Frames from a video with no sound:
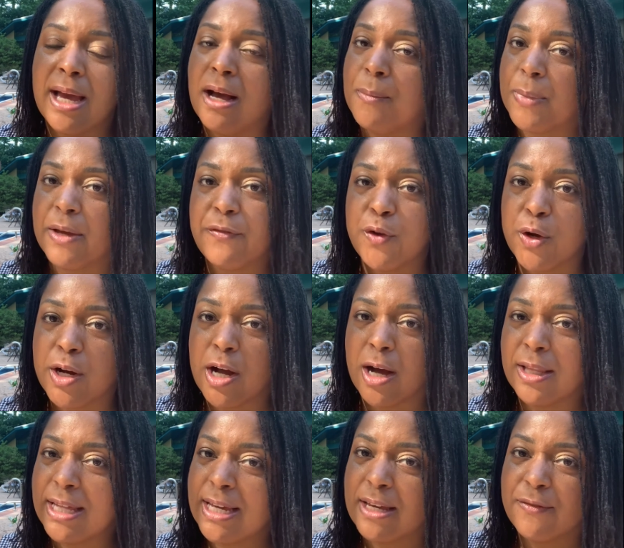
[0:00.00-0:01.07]
If you're a
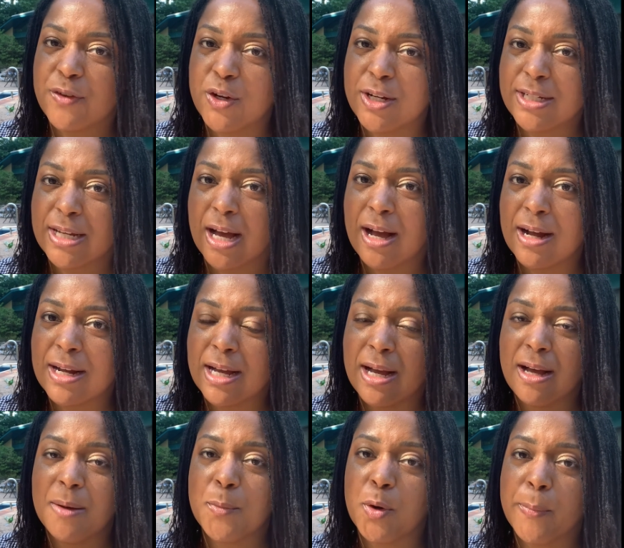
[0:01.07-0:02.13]
colleague, if you're a doc
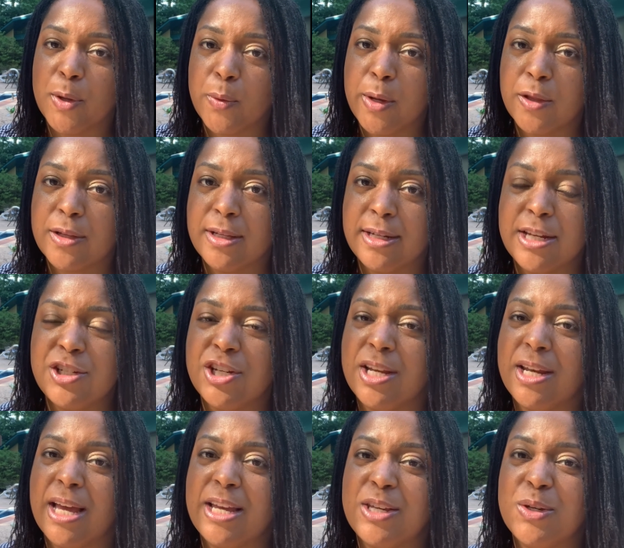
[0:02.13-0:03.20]
or mental health
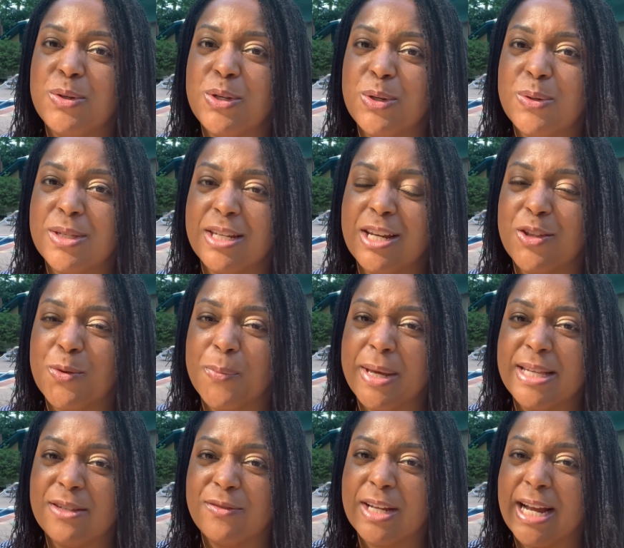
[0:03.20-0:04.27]
clinician and you use another
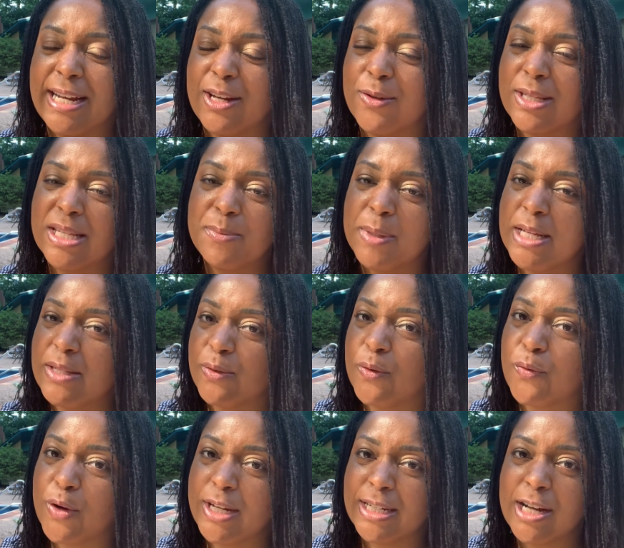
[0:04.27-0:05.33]
means of diagnosis, please feel
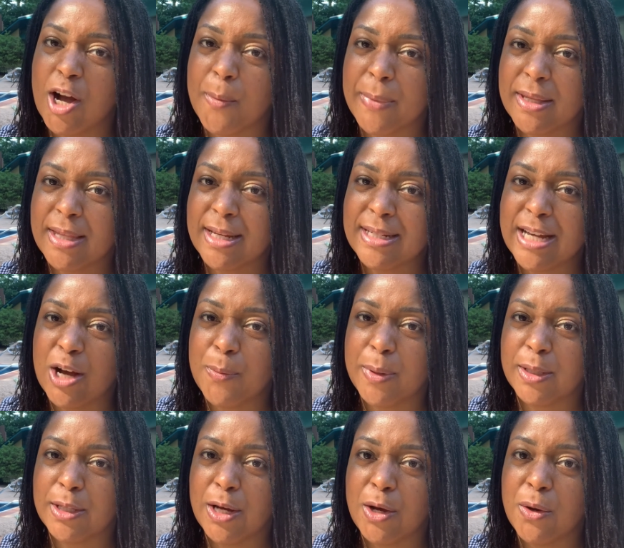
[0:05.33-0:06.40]
free to comment that down
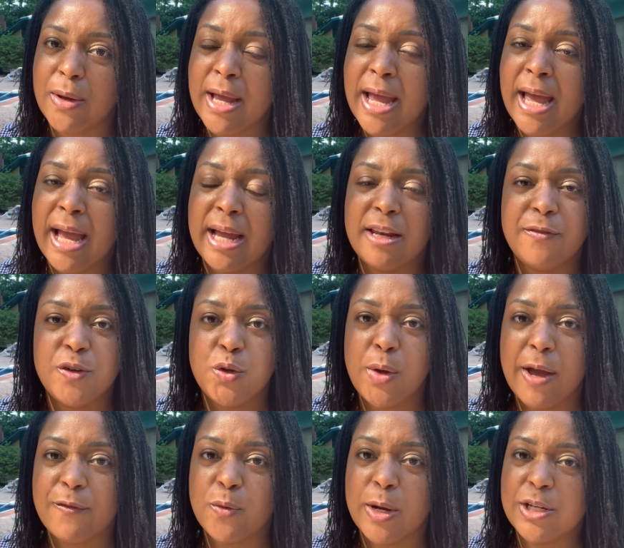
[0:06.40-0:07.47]
below. And if you do
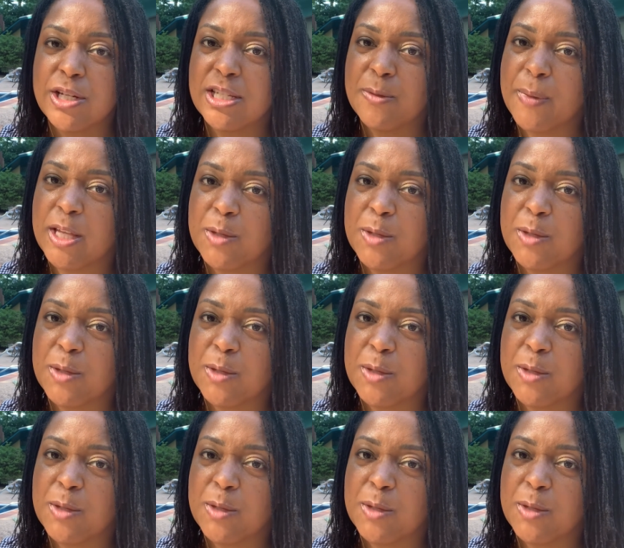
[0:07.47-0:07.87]
have questions about the